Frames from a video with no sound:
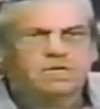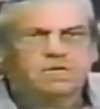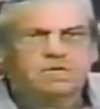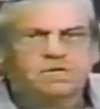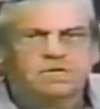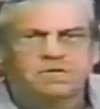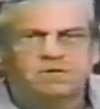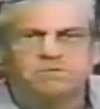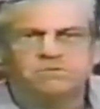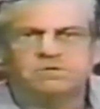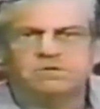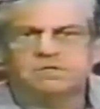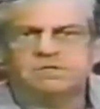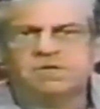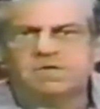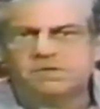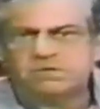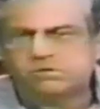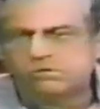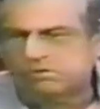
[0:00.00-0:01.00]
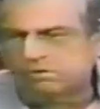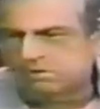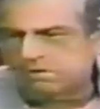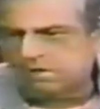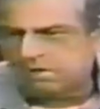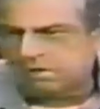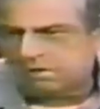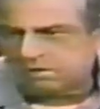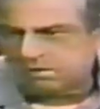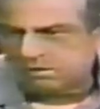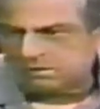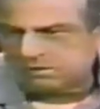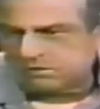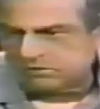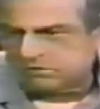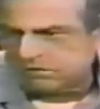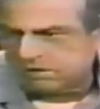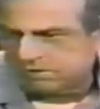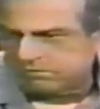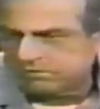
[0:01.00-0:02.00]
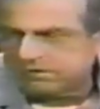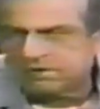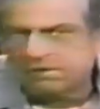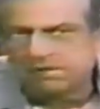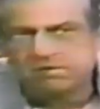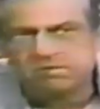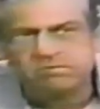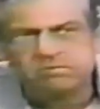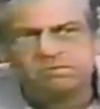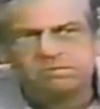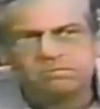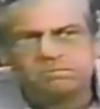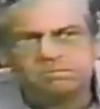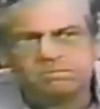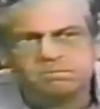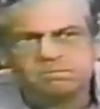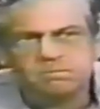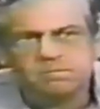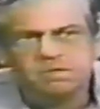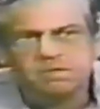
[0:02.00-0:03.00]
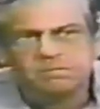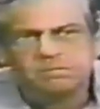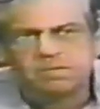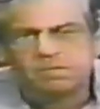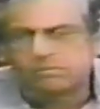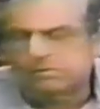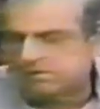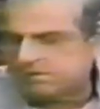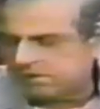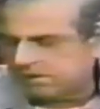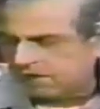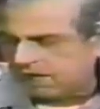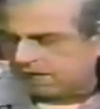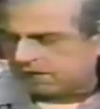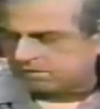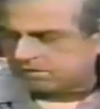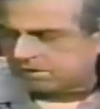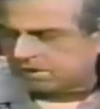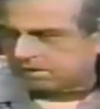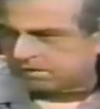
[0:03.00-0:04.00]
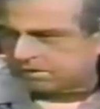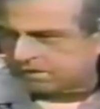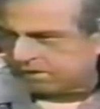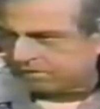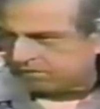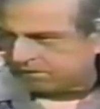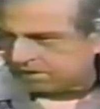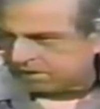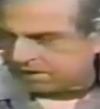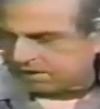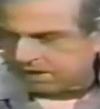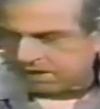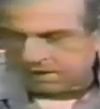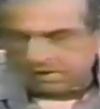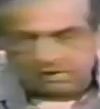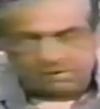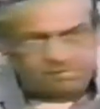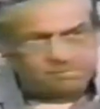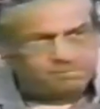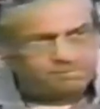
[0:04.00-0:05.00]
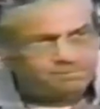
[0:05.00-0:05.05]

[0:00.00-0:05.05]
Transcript: Even a so-called conservative publishing house called Devin Adair.